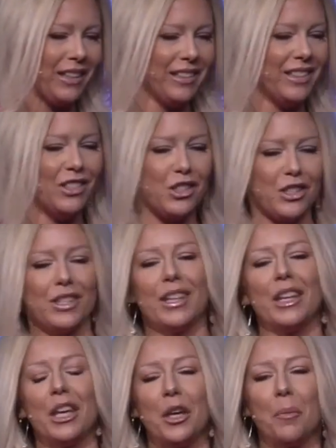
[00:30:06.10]
and just
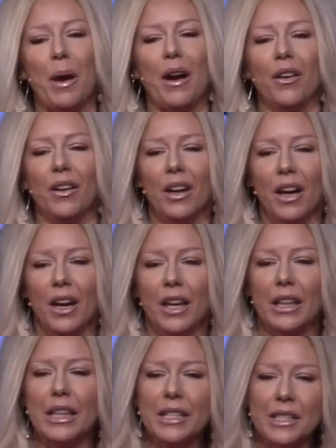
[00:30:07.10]
thinking about,
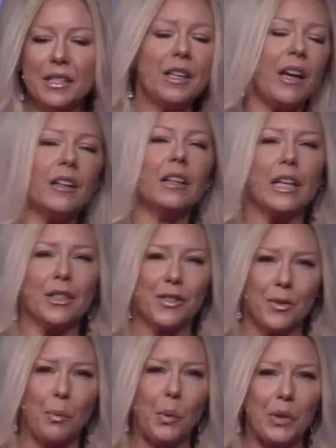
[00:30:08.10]
this is kind of like
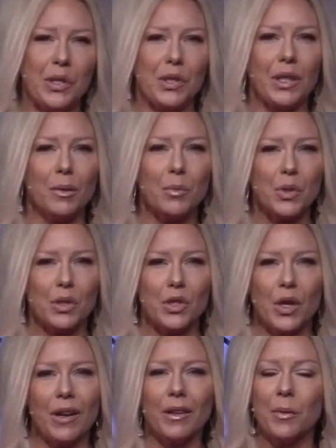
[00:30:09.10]
sports teams. And
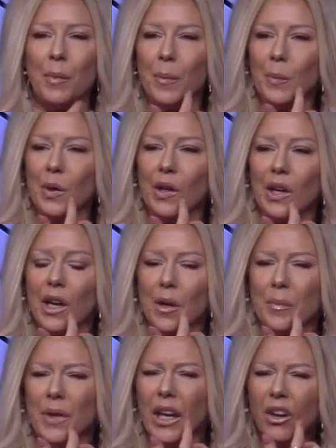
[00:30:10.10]
so I remember,
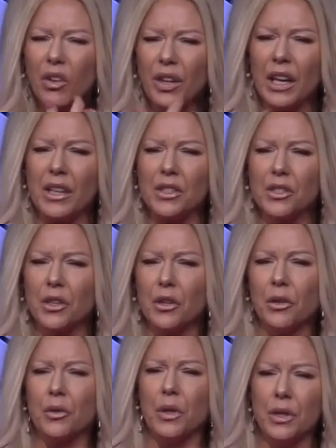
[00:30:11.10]
I'm like, okay,
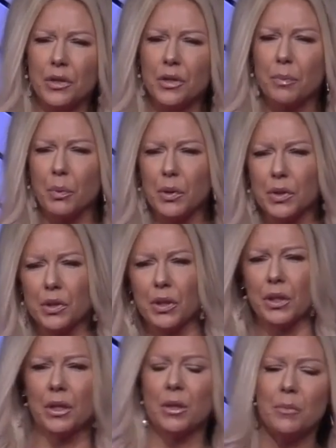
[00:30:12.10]
so there's sports
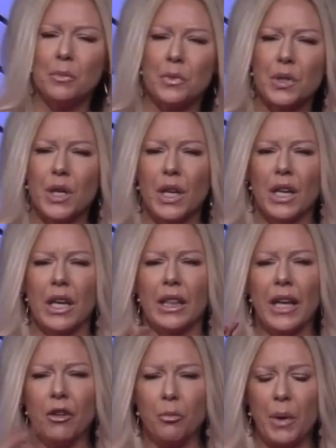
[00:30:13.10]
teams and
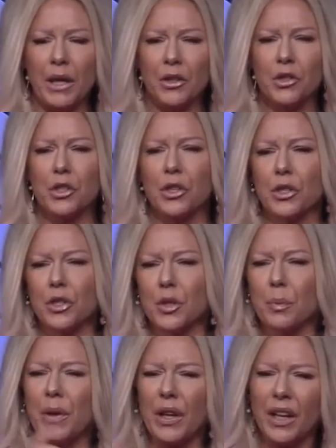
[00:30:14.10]
they have
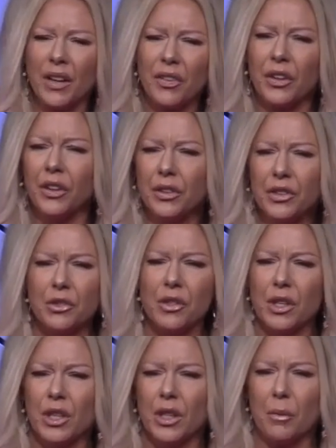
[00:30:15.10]
managers, but then I've heard
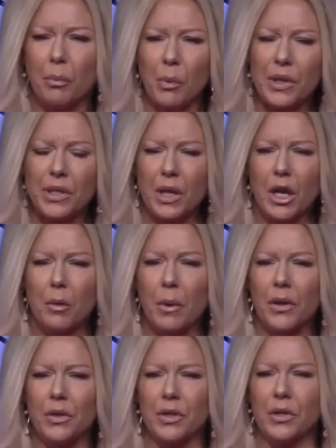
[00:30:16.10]
the boys talk
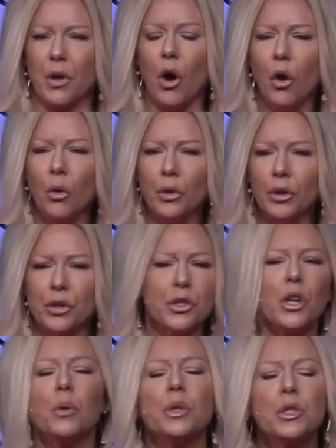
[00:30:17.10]
about there's an owner,
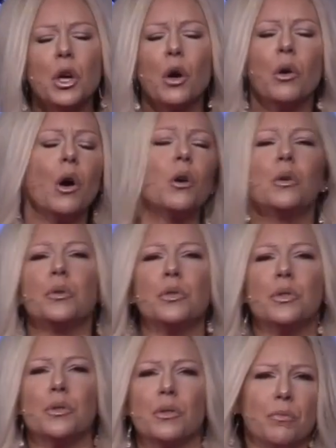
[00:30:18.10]
so-and-so
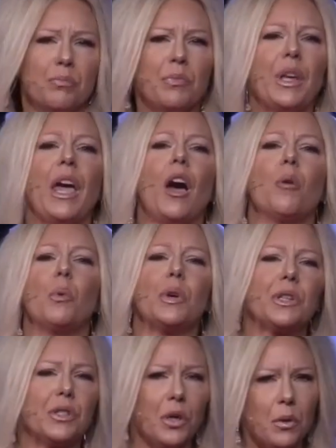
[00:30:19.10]
owns the
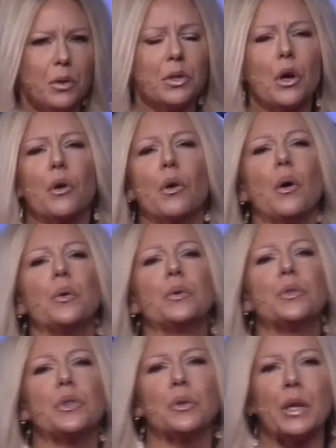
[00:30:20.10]
Cowboys, so-and-so
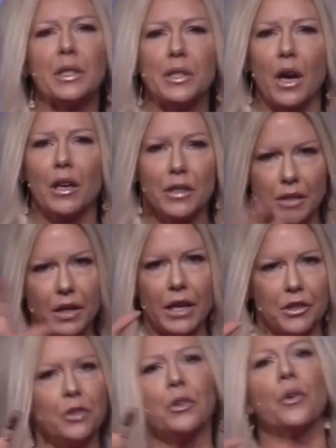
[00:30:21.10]
owns the Red Sox.
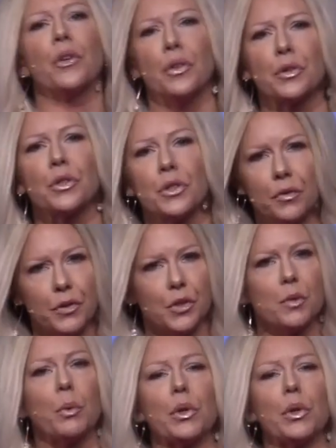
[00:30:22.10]
I do know that those are different